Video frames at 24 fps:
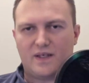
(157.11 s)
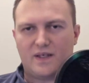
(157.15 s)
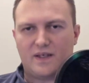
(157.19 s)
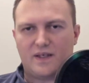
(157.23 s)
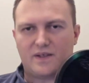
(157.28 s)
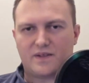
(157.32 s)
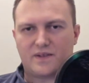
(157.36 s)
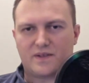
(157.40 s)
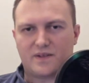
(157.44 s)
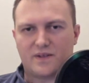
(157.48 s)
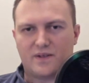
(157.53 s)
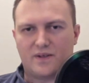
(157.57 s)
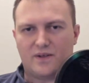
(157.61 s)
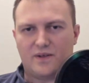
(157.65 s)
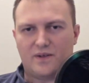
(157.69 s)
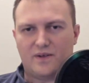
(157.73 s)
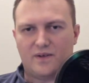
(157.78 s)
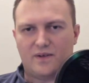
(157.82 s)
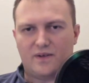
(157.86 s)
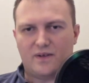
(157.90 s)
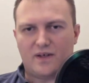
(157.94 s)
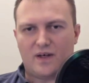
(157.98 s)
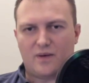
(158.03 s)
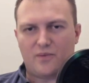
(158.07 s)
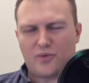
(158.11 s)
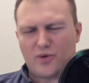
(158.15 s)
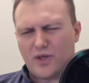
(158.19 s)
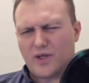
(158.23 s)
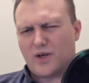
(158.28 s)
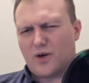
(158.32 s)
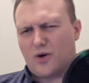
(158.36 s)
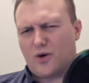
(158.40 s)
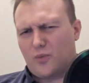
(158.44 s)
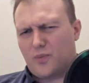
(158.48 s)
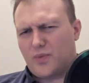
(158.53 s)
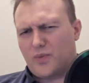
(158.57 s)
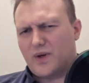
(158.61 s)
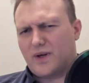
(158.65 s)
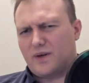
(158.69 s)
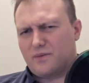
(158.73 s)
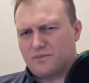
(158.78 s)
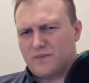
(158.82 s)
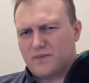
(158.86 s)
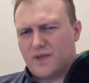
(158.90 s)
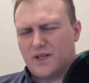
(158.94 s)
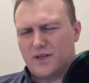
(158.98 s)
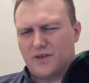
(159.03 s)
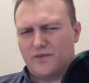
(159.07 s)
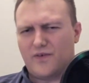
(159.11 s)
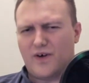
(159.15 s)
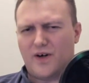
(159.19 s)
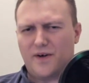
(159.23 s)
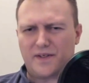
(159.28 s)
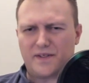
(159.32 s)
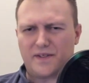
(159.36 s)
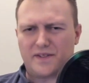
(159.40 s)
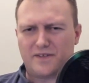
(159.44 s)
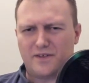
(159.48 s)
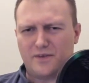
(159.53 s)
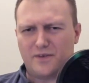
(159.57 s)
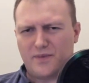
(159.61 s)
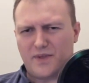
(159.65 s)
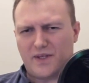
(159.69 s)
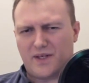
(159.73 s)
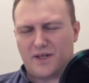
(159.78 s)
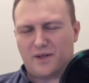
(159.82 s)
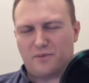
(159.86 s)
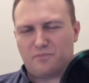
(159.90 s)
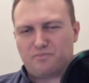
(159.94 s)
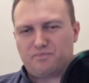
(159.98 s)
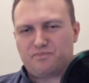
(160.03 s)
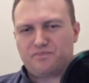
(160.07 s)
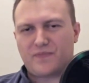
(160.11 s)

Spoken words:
so I'm really hoping end of August it'll be here.